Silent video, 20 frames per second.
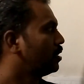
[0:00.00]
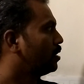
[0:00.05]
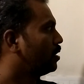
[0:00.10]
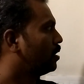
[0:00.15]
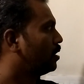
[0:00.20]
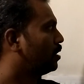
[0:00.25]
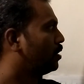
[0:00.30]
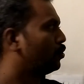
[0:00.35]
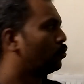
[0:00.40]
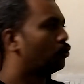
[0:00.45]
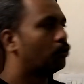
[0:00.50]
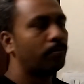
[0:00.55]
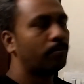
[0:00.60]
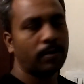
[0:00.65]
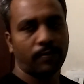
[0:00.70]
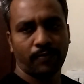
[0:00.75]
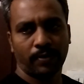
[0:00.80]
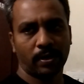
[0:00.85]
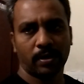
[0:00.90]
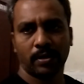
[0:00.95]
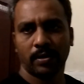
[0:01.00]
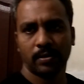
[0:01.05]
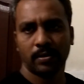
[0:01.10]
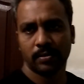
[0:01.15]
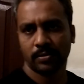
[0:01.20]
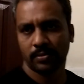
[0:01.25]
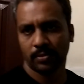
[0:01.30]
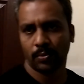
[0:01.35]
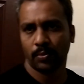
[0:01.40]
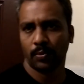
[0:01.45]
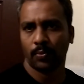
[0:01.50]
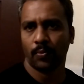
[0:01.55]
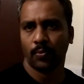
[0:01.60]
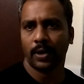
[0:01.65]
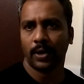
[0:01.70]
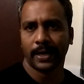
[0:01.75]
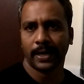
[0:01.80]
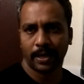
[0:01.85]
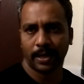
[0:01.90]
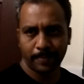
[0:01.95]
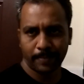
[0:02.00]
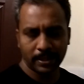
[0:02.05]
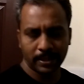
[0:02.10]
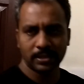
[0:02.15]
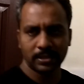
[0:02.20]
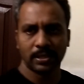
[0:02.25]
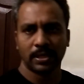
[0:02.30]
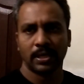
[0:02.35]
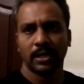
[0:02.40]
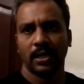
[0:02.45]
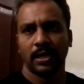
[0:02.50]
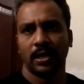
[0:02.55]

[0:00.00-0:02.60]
no buffer. So what happens?